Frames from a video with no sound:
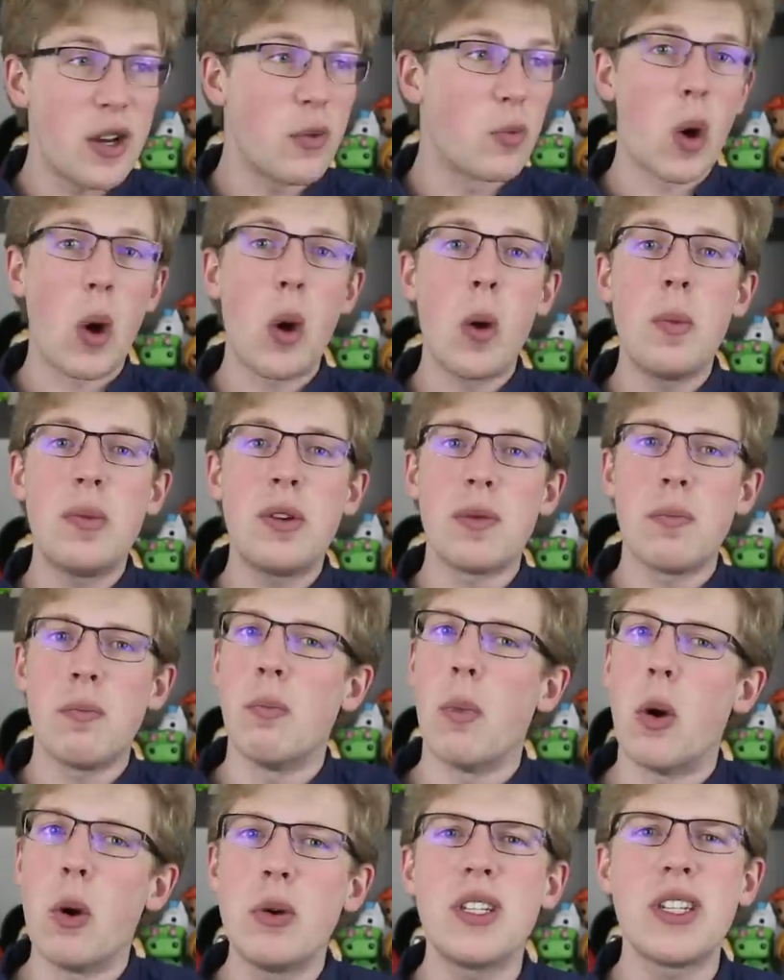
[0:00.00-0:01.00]
they roamed
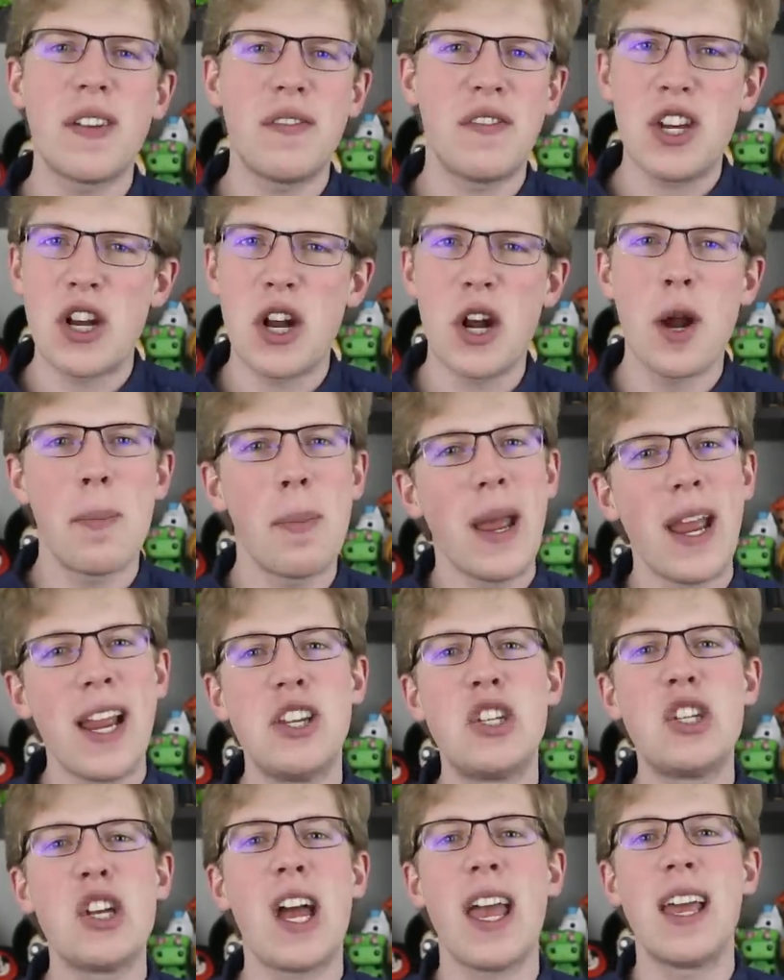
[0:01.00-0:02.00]
most of Europe,
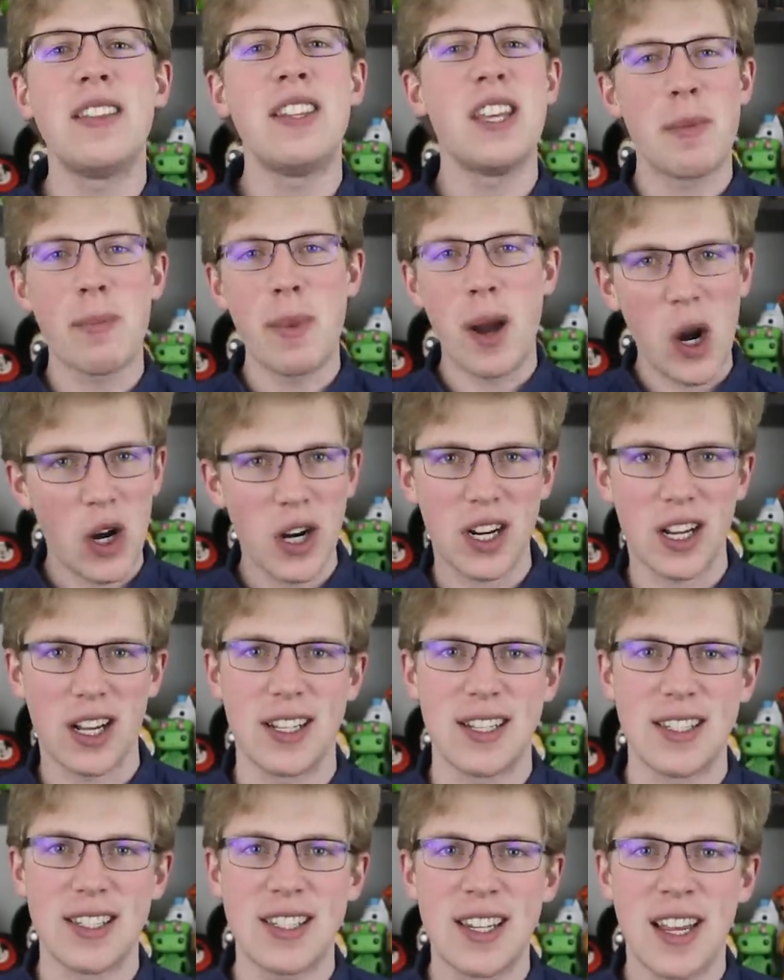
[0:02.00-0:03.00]
Asia, and the
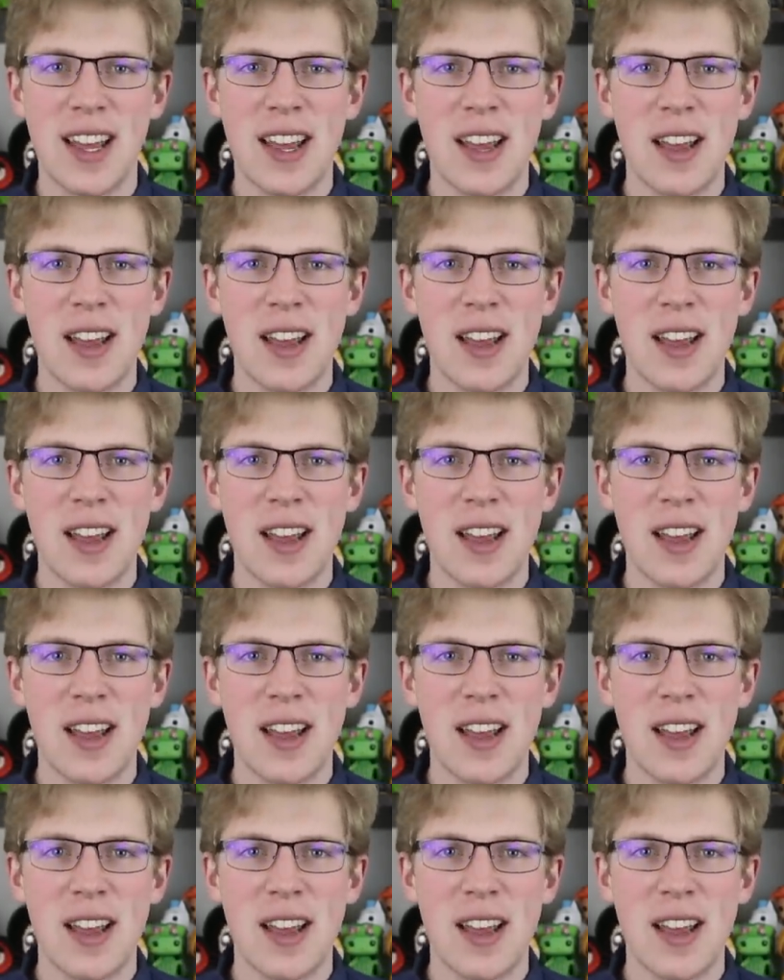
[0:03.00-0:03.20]
Americas.